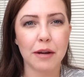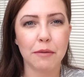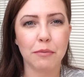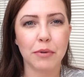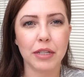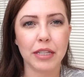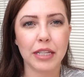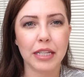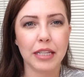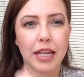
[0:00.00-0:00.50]
I
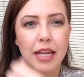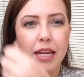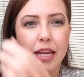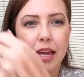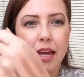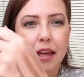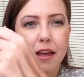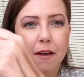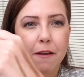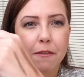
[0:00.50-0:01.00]
really
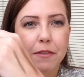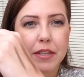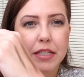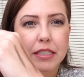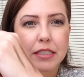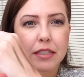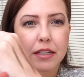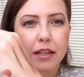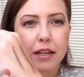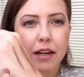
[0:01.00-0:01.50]
like
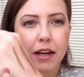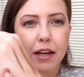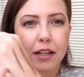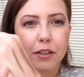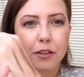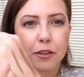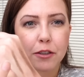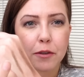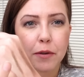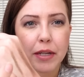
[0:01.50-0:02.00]
this
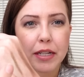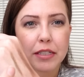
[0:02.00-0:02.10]
color.